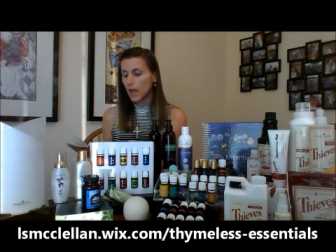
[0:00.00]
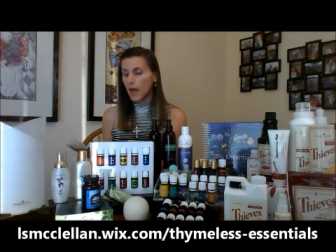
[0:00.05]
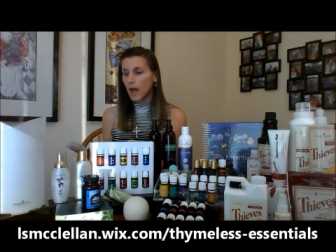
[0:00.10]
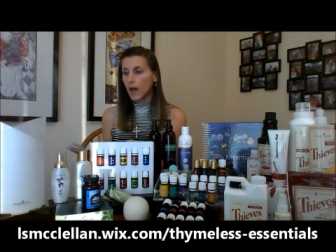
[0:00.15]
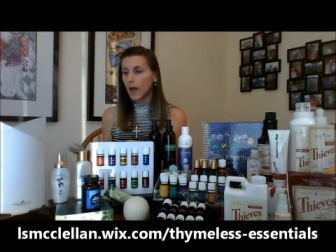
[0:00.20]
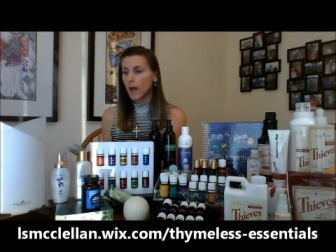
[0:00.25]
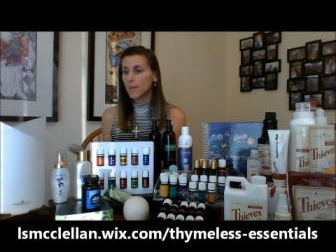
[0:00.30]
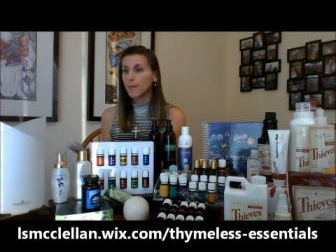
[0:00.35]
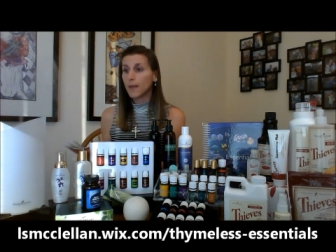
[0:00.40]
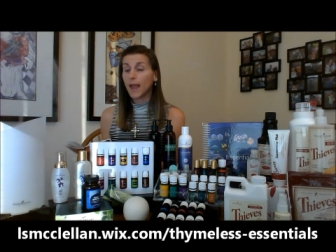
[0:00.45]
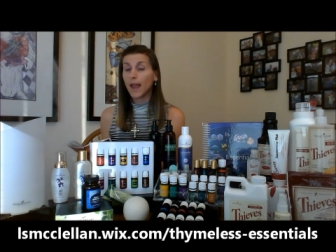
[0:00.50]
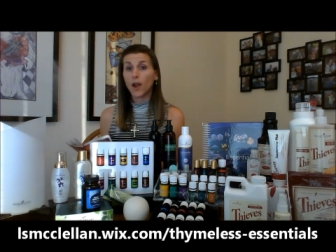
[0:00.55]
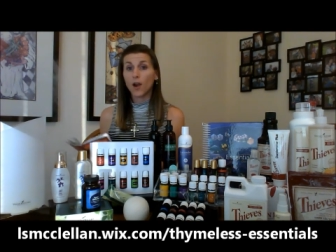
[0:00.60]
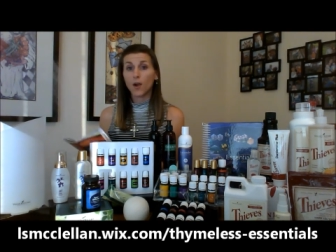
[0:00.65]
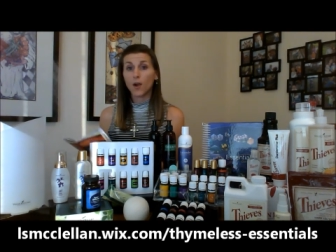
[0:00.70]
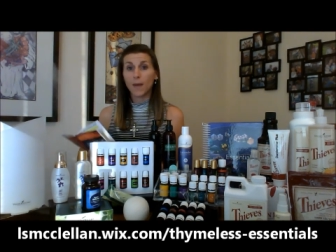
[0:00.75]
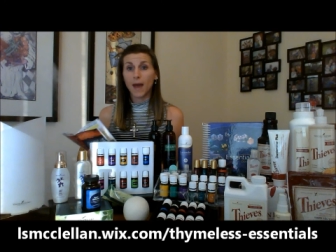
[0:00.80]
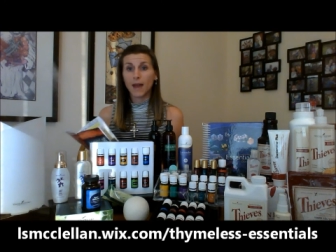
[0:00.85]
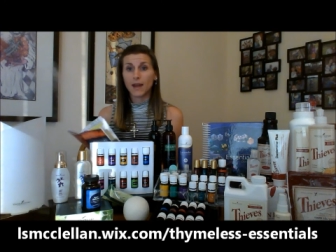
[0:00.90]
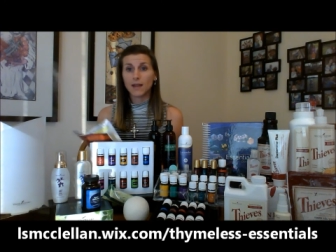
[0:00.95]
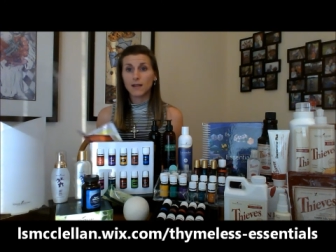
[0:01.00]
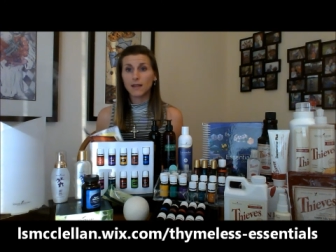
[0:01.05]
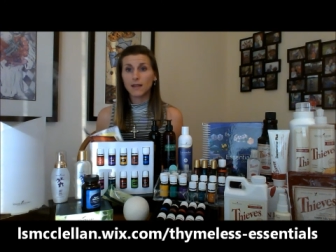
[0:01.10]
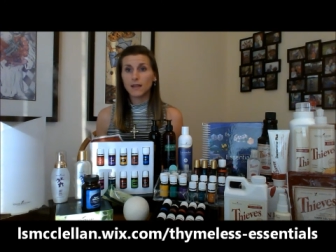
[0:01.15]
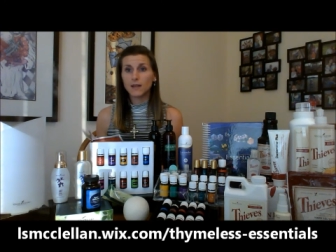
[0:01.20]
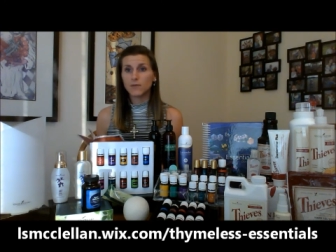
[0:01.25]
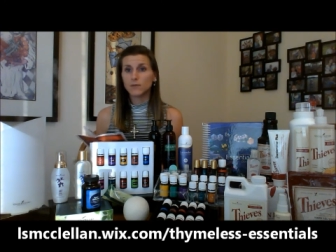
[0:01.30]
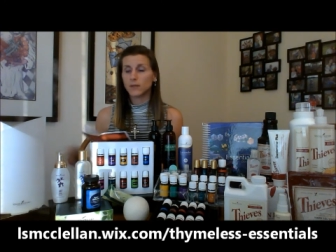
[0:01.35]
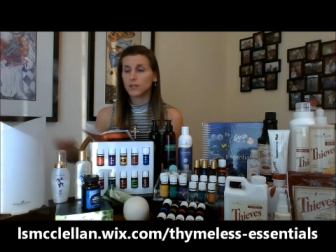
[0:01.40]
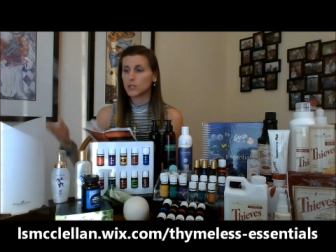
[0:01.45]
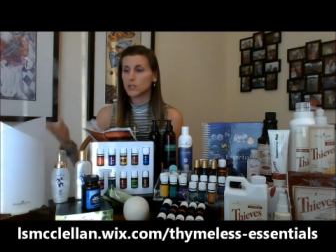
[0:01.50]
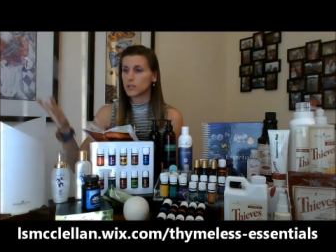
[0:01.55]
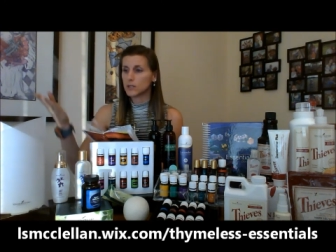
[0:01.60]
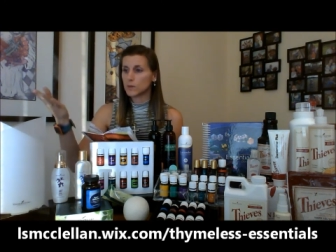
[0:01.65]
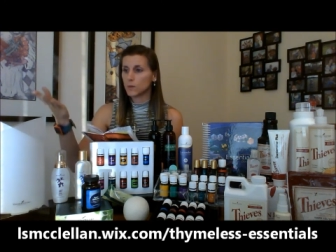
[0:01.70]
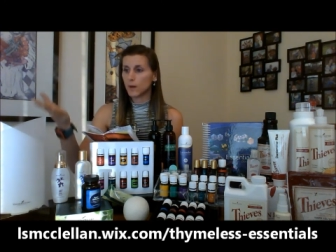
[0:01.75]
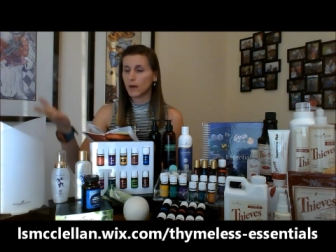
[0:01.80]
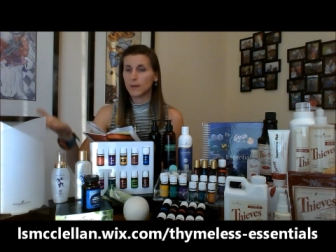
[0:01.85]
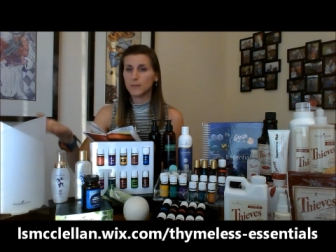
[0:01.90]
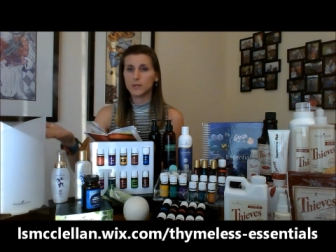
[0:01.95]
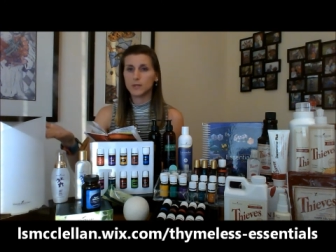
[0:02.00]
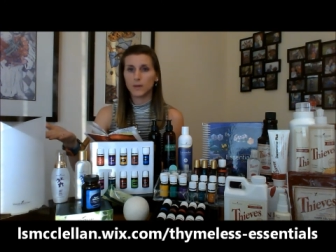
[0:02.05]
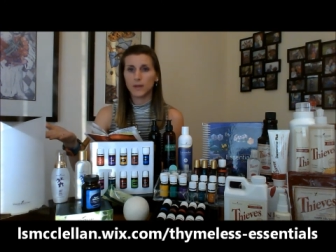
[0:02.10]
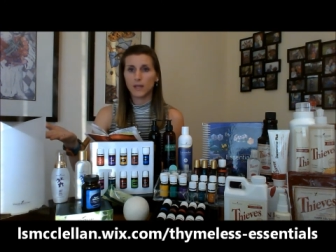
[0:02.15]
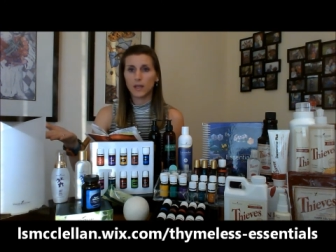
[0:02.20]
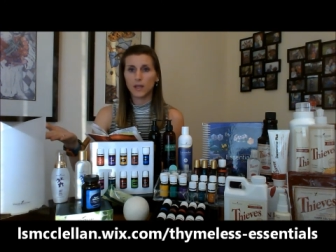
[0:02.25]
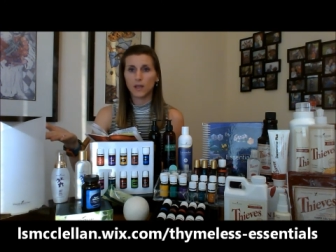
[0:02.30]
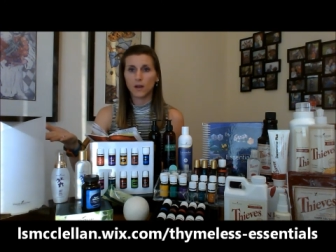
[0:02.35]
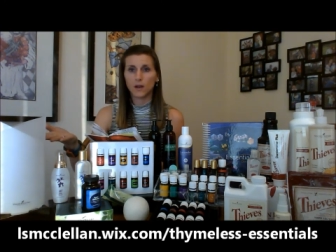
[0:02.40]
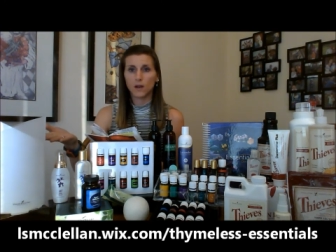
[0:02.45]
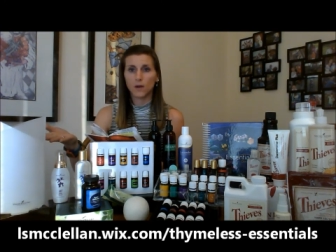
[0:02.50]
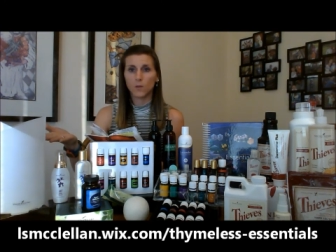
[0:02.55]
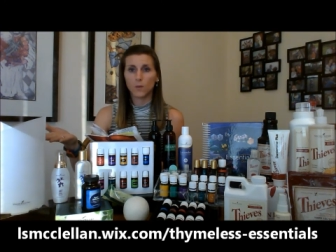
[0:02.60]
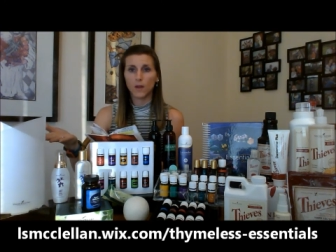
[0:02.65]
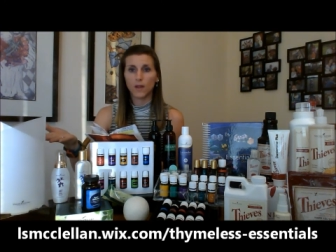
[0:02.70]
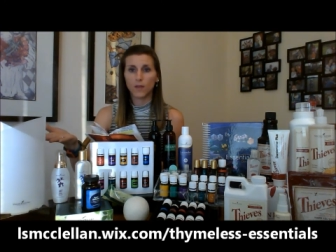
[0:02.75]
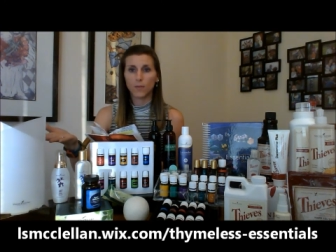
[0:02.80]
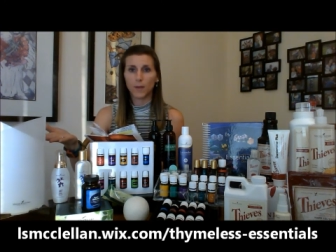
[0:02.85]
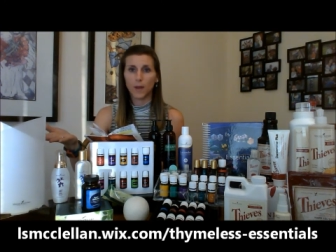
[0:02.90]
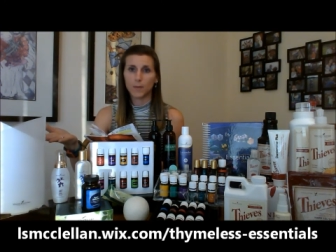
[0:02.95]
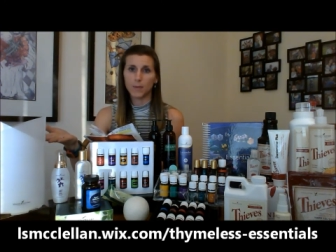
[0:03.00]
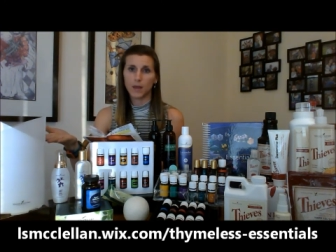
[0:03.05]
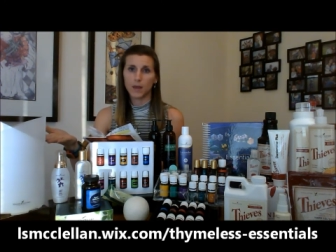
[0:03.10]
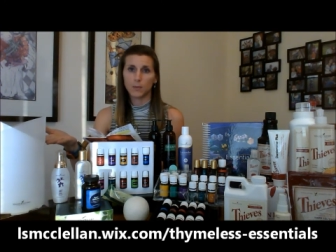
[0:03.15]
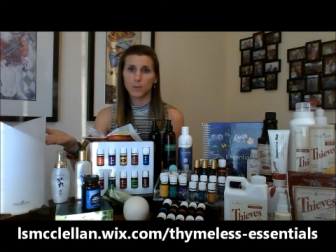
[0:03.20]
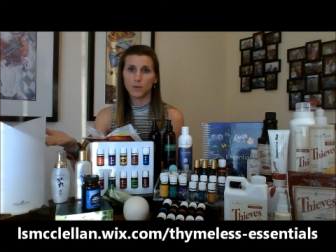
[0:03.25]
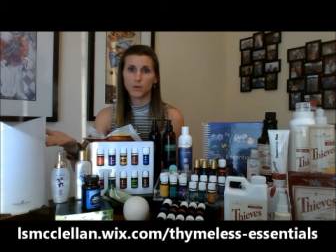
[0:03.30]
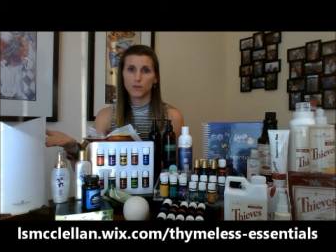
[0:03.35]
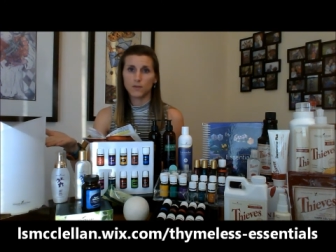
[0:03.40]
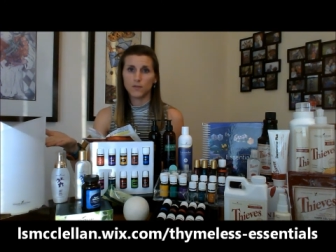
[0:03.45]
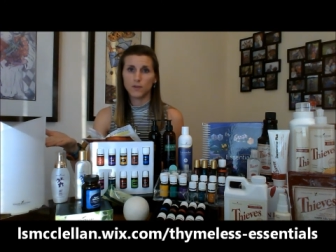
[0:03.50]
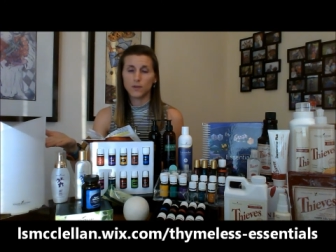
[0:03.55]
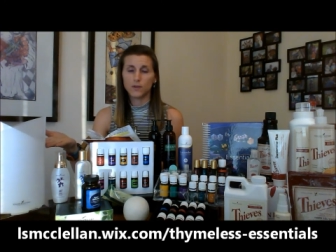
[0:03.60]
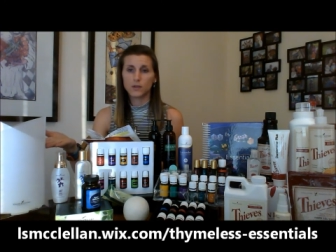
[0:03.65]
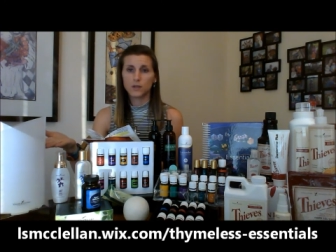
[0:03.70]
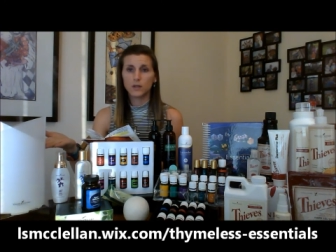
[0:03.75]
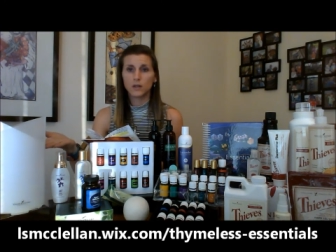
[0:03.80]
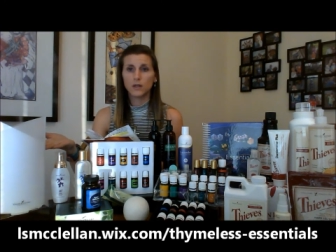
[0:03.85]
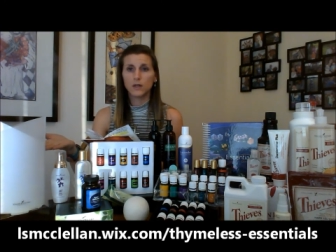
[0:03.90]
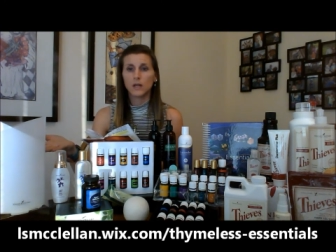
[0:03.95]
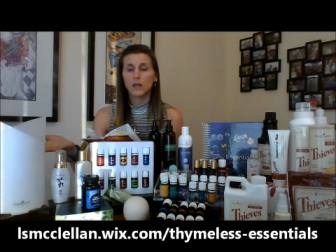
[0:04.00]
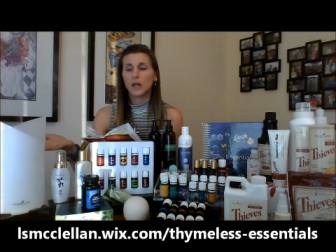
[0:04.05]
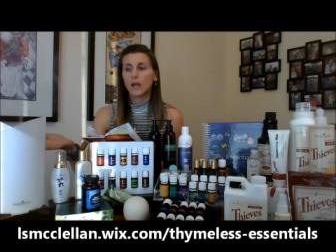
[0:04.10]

Aromatically, which is what I'm doing here with my bamboo diffuser.